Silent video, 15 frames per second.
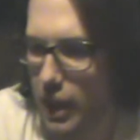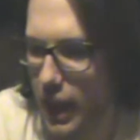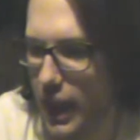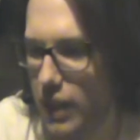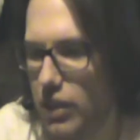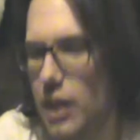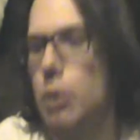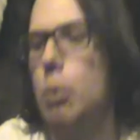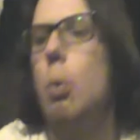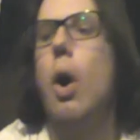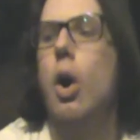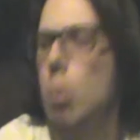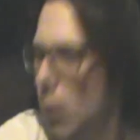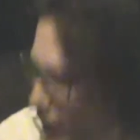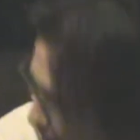And it's like,
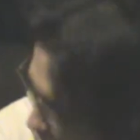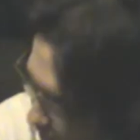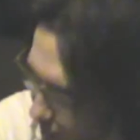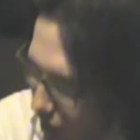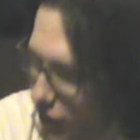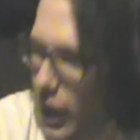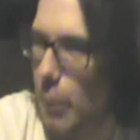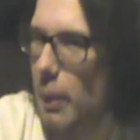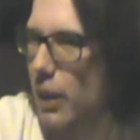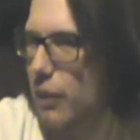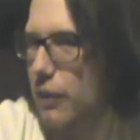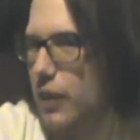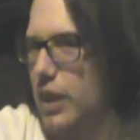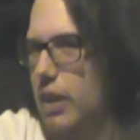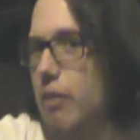whoa, my goodness, they made a
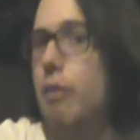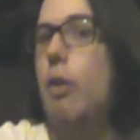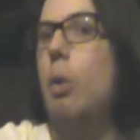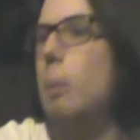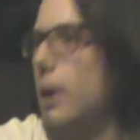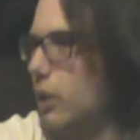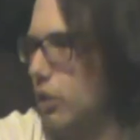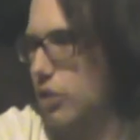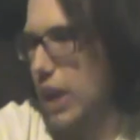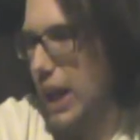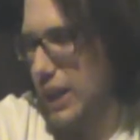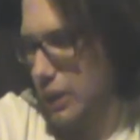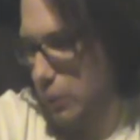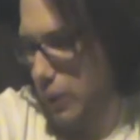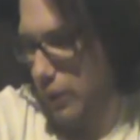freaking Full Metal
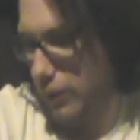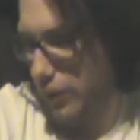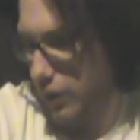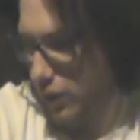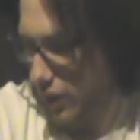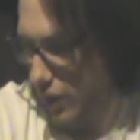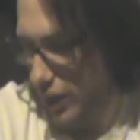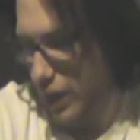Jacket reference.